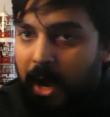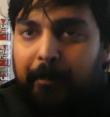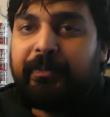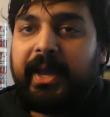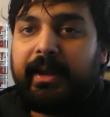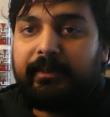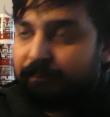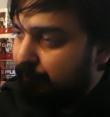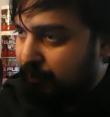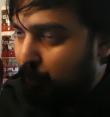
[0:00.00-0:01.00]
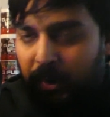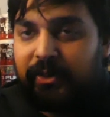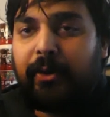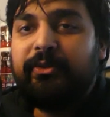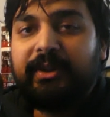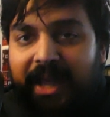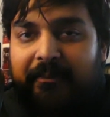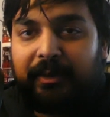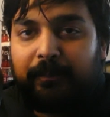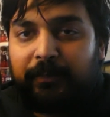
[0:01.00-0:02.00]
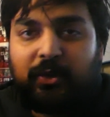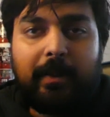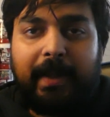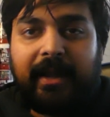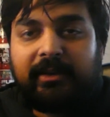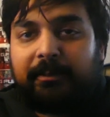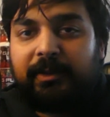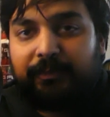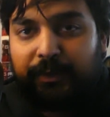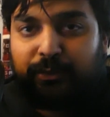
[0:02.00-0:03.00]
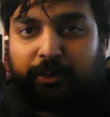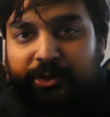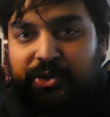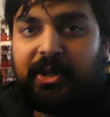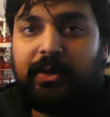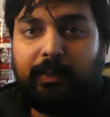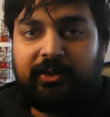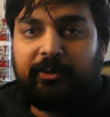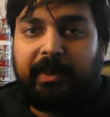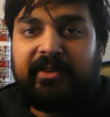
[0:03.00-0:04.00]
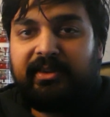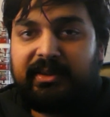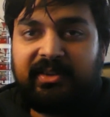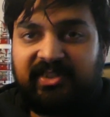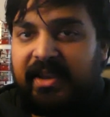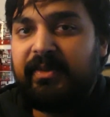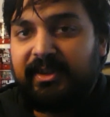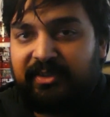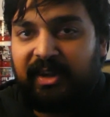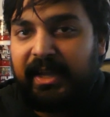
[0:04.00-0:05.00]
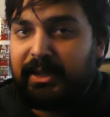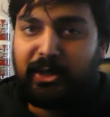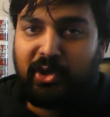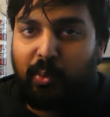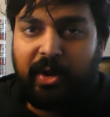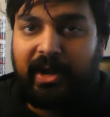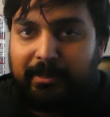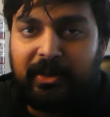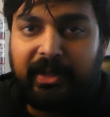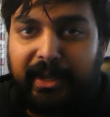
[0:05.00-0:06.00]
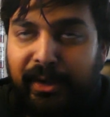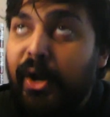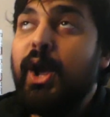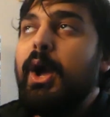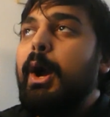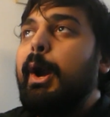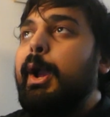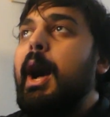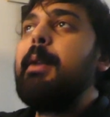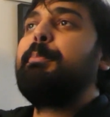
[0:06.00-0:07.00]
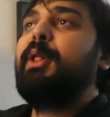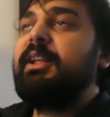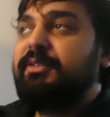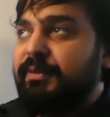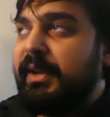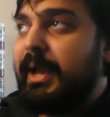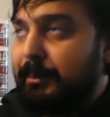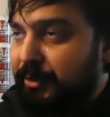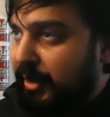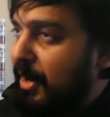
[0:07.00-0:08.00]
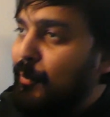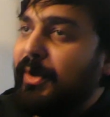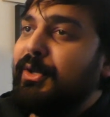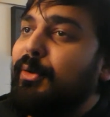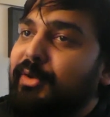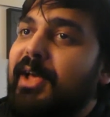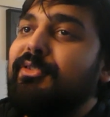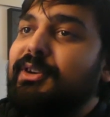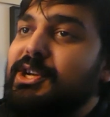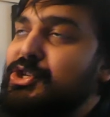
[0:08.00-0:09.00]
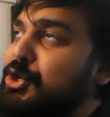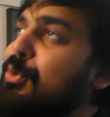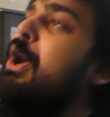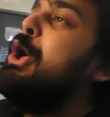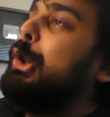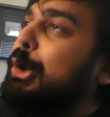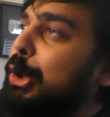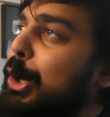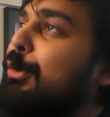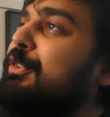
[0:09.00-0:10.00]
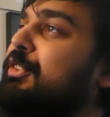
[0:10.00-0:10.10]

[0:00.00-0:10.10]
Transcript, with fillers: update it to Windows 11. So I backed up the virtual machine, which is basically saving a state like you would an emulator. God bless VMs, okay? Windows has an issue, load